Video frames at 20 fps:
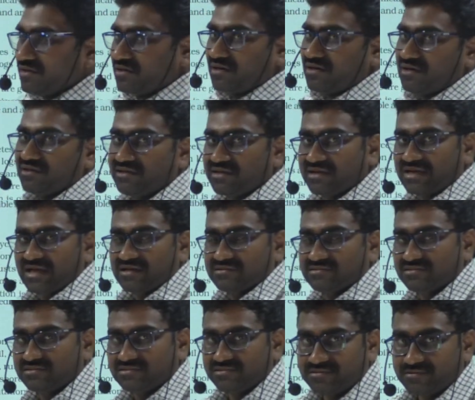all the
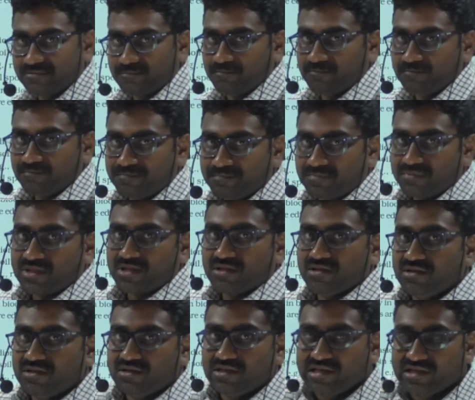classes
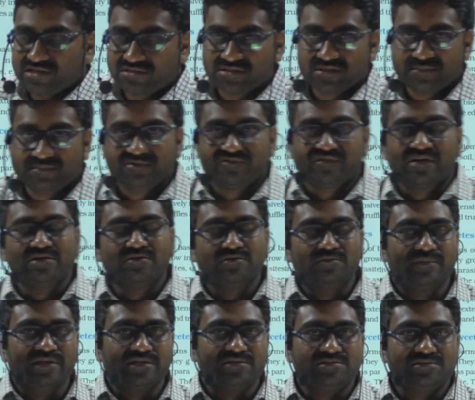except
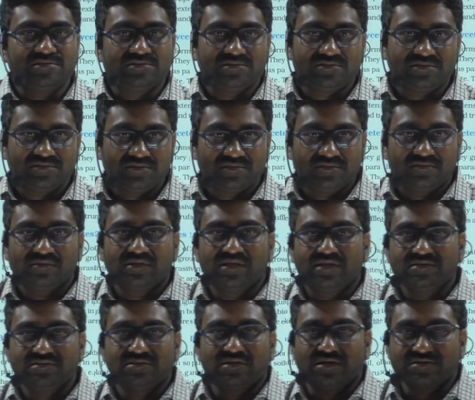Phycomycetes, that
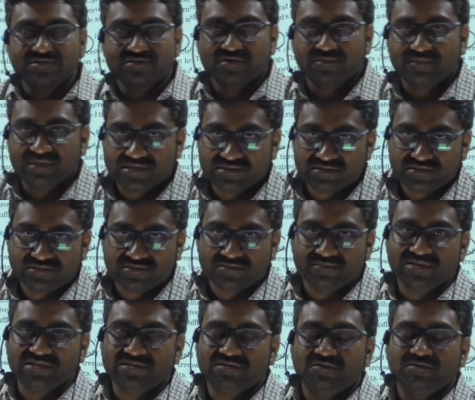is Ascomycetes,
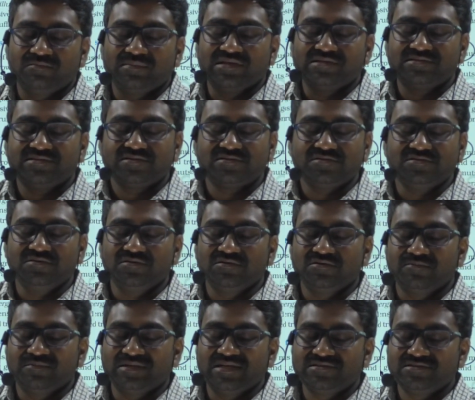Basidiomycetes,
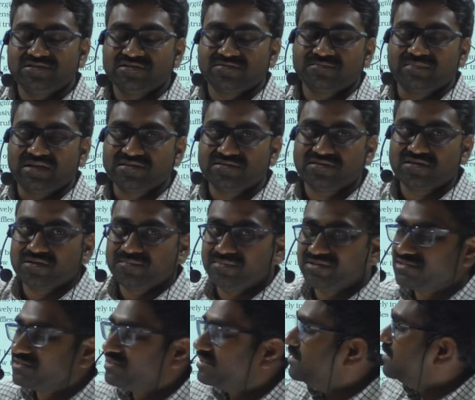Deuteromycetes, mycelium
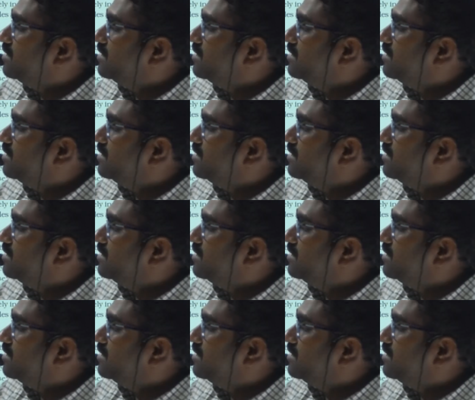is